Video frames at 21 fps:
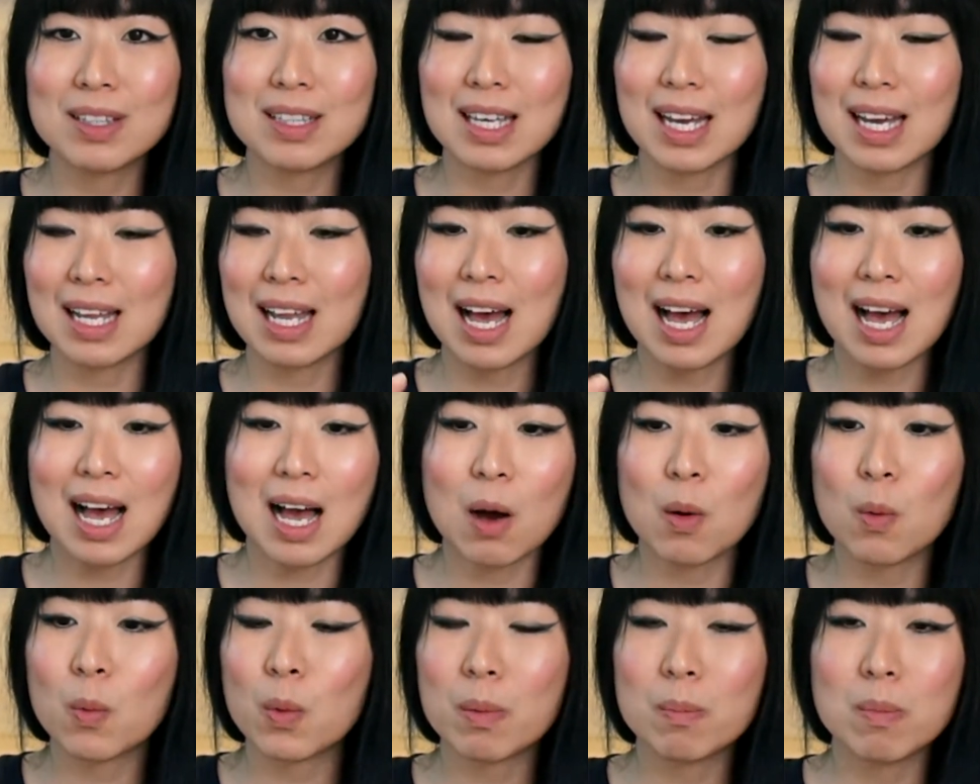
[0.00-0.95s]
that
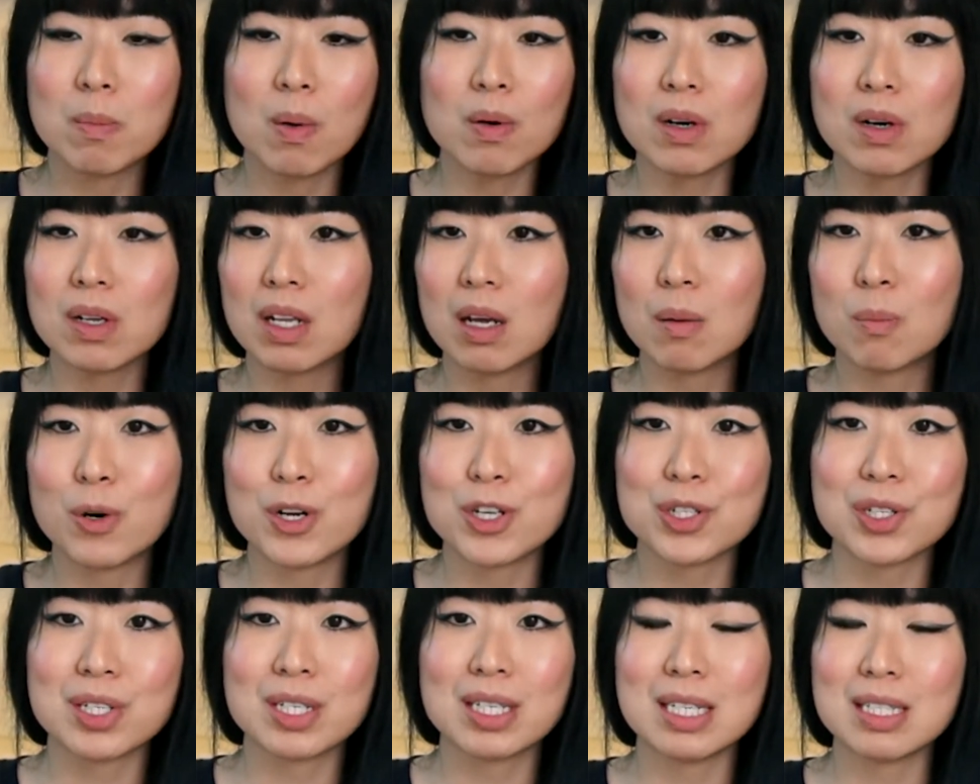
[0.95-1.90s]
how remote
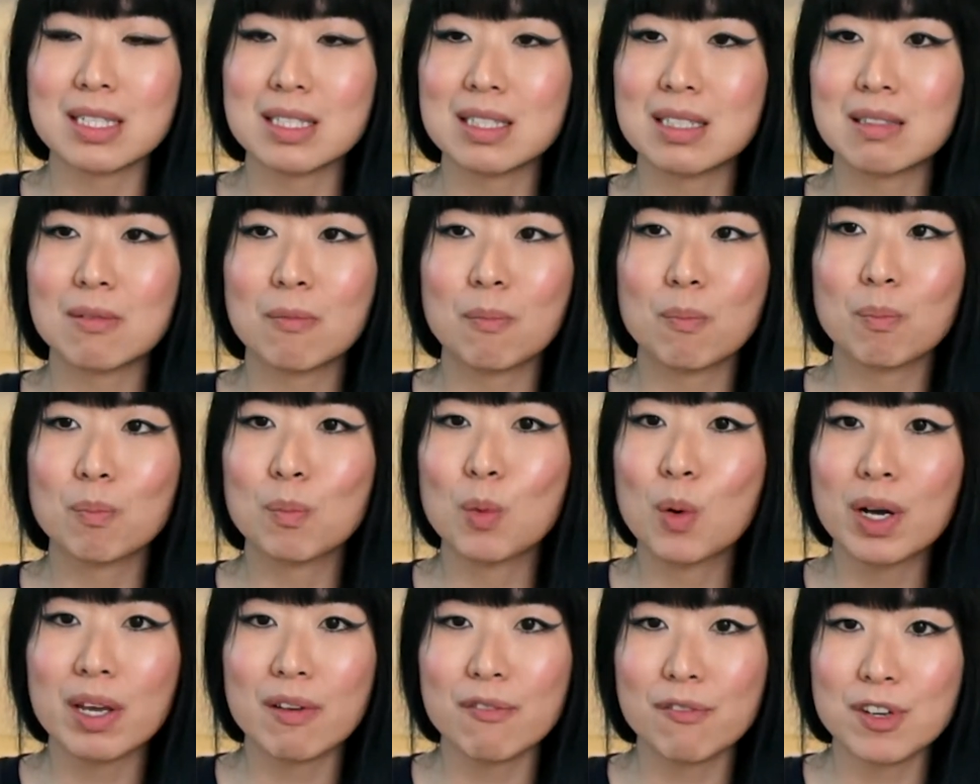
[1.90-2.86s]
collaboration is
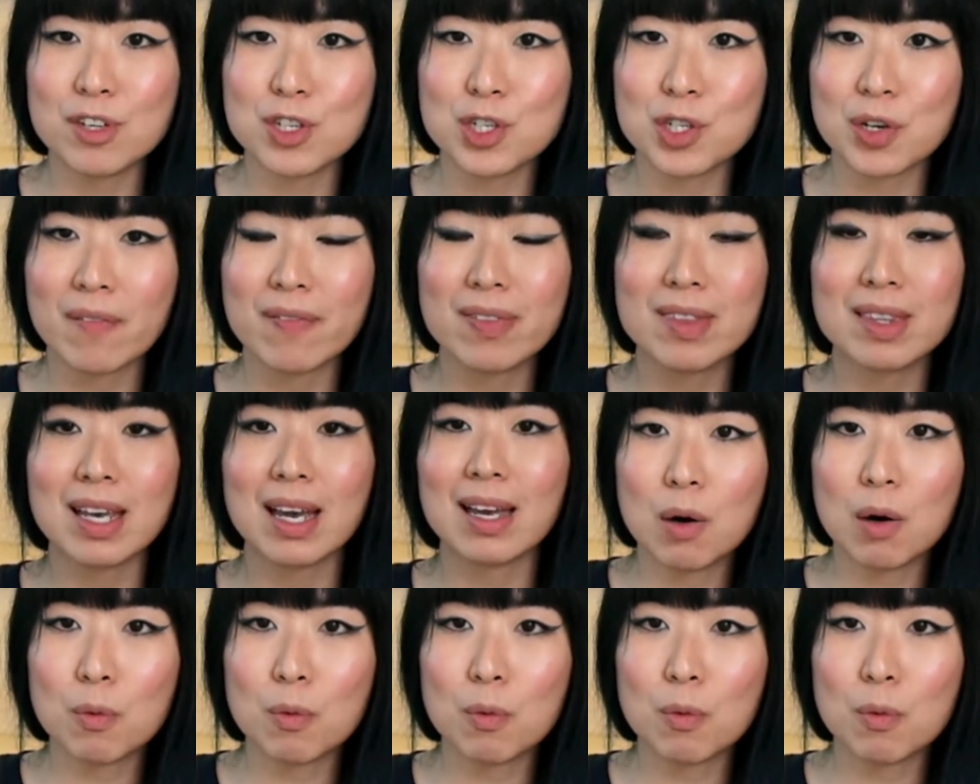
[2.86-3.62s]
more efficient than